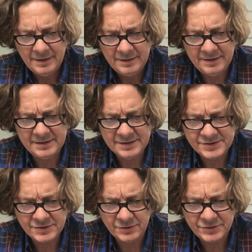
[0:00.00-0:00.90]
The tin
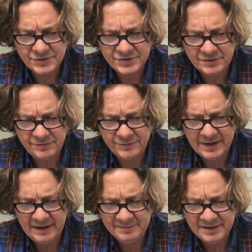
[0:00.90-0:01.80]
soldier stood
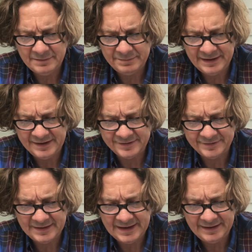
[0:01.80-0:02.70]
framed in a blaze
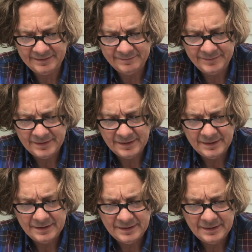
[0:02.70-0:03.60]
of light.
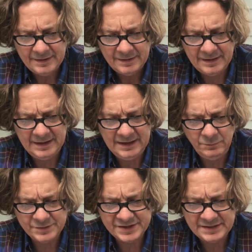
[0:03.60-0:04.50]
The
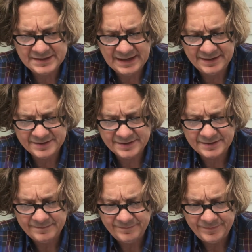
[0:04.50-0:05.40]
heat was intense,
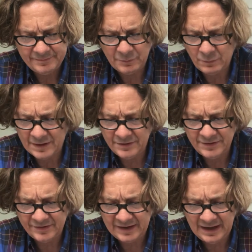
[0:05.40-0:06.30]
but whether
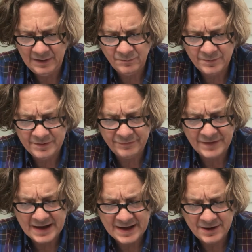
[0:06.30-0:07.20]
this came from the
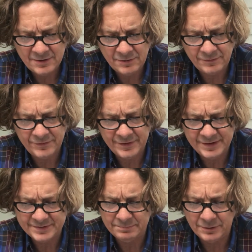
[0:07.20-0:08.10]
fire or for
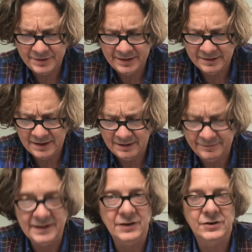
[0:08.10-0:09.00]
his burning
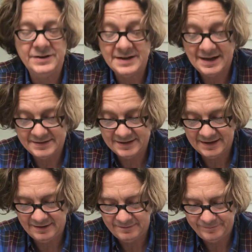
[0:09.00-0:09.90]
love, he could not
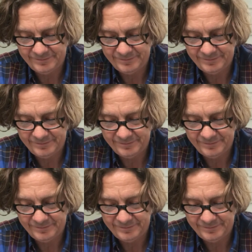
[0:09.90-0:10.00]
tell.